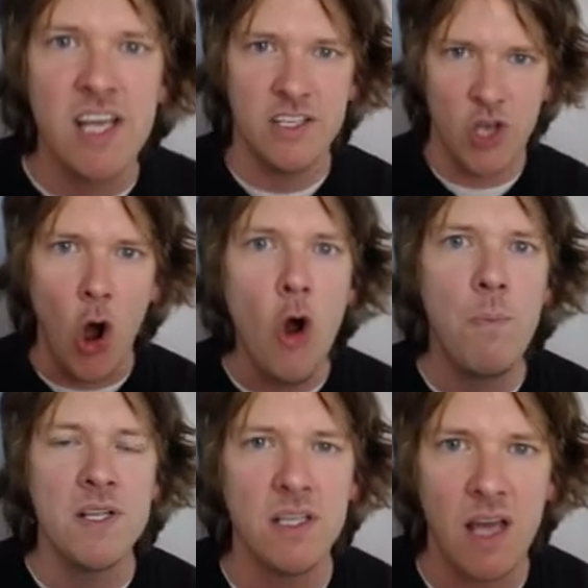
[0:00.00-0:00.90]
This
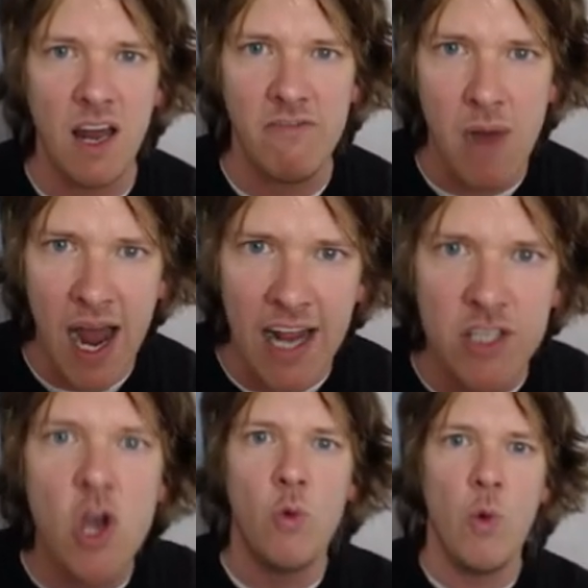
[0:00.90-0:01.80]
opens a lot of minds
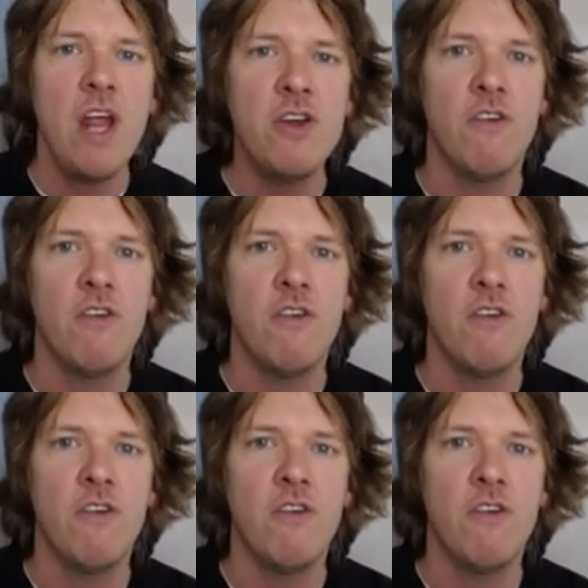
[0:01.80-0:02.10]
when you're